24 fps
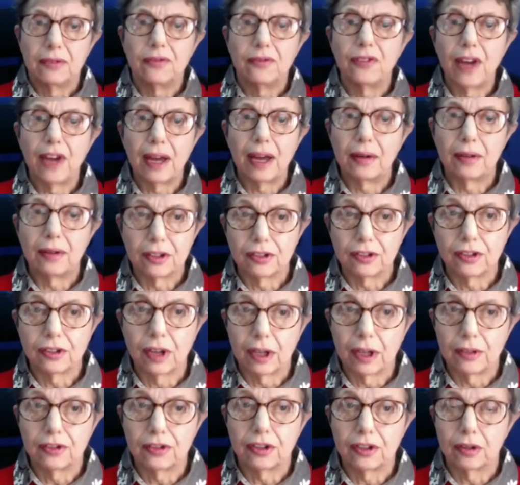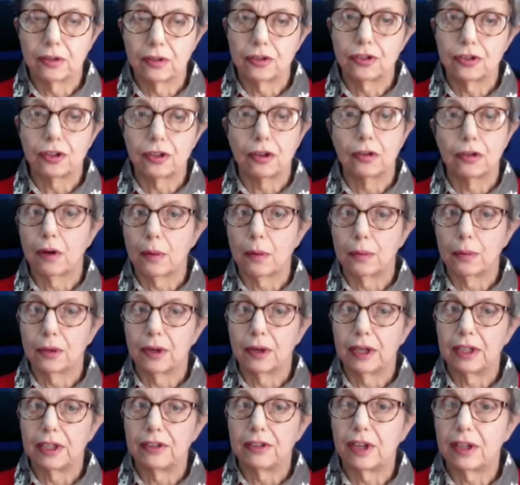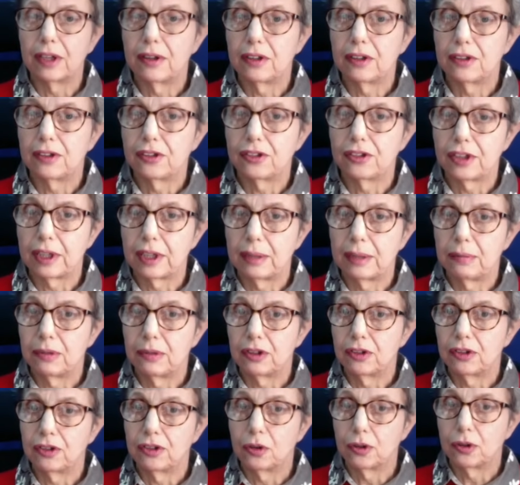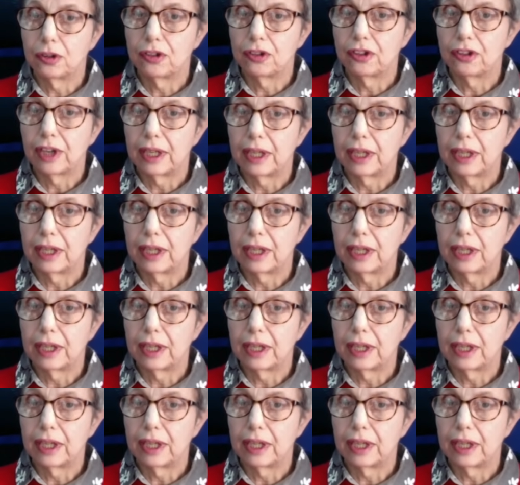various articles to corroborate, and this seemed as good